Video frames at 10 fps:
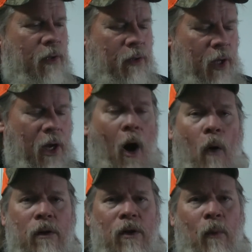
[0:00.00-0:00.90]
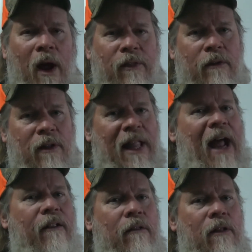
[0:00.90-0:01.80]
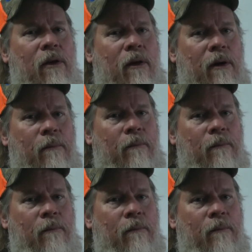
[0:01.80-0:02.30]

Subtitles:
The colder the weather, the louder the lure.